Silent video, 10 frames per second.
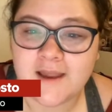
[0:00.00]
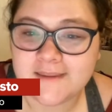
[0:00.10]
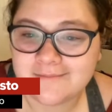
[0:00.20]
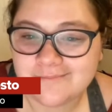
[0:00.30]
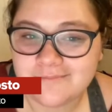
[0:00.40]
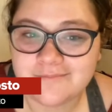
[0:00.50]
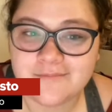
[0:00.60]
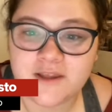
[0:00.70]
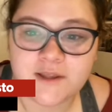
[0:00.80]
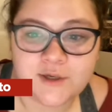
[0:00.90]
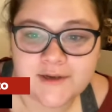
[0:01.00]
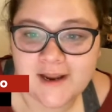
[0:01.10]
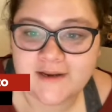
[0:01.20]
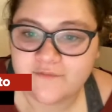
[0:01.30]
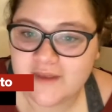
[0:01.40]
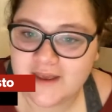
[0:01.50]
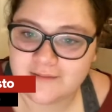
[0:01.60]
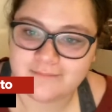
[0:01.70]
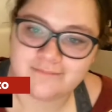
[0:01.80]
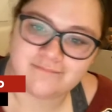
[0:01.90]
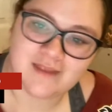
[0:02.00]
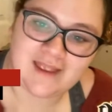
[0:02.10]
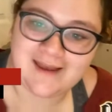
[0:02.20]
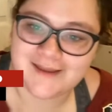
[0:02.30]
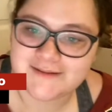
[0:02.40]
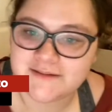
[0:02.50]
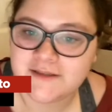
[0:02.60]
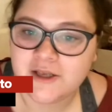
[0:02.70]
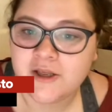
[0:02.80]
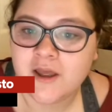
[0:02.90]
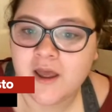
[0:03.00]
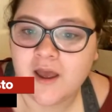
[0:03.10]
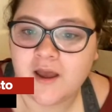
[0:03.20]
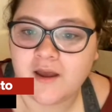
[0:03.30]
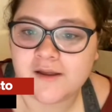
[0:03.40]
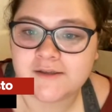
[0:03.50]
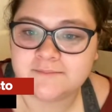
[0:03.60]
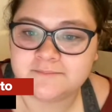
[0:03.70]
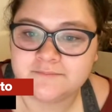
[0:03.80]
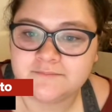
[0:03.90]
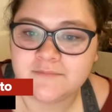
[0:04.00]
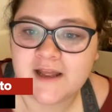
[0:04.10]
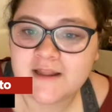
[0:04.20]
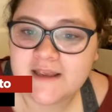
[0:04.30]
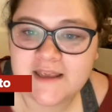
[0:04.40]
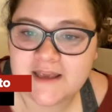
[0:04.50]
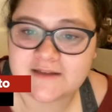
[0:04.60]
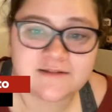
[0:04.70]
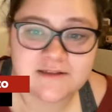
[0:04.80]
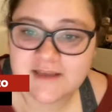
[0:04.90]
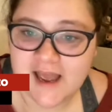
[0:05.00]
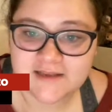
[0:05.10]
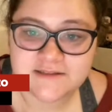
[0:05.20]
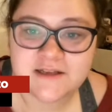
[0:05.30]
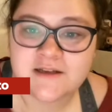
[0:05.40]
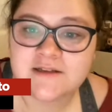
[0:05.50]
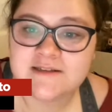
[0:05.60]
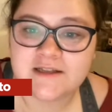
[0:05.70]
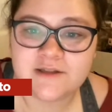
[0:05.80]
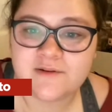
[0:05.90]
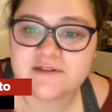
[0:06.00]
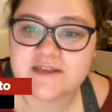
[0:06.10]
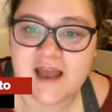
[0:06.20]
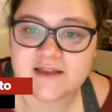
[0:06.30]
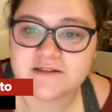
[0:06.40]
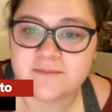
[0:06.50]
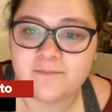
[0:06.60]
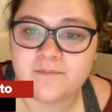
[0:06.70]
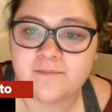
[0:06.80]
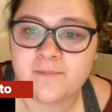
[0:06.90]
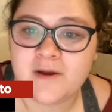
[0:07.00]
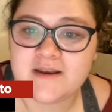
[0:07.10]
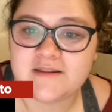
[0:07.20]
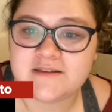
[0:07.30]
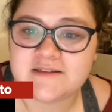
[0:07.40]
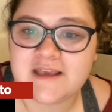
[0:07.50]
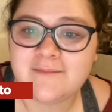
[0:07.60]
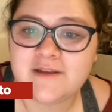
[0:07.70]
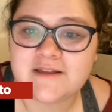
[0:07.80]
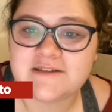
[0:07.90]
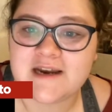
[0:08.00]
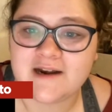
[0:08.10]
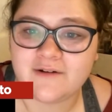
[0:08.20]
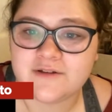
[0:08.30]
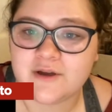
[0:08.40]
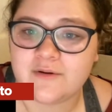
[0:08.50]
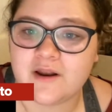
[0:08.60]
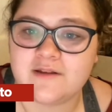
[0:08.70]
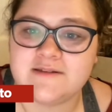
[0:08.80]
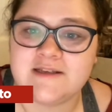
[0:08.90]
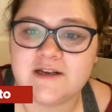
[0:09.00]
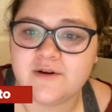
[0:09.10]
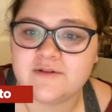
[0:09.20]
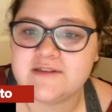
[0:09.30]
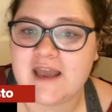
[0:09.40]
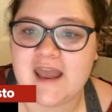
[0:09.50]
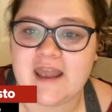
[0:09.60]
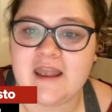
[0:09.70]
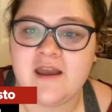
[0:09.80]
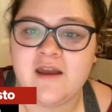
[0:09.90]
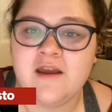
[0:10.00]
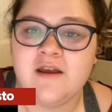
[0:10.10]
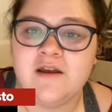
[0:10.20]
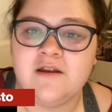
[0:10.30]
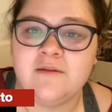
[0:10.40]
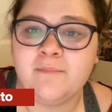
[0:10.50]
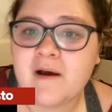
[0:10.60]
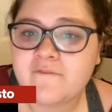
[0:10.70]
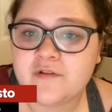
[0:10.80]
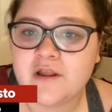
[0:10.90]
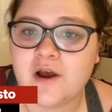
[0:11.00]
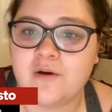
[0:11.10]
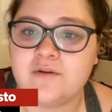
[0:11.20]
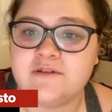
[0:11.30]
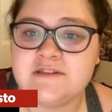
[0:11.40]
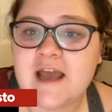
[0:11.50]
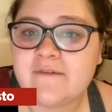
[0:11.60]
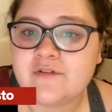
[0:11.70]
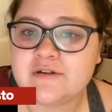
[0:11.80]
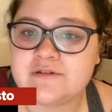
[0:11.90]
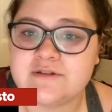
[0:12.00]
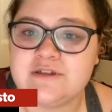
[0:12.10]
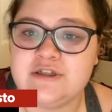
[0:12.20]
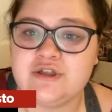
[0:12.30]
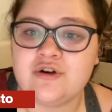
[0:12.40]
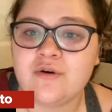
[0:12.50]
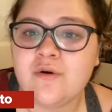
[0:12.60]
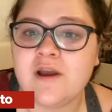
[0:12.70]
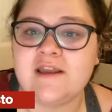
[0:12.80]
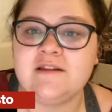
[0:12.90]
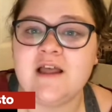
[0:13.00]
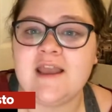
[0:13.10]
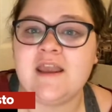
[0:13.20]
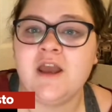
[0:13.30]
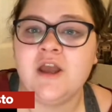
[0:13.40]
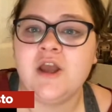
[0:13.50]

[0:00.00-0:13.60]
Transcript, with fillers: I can kind of get, I guess. Um, LA Kings, yes. St. Louis, yes. But this game against Arizona, San Jose, Buffalo, Devils, Detroit, like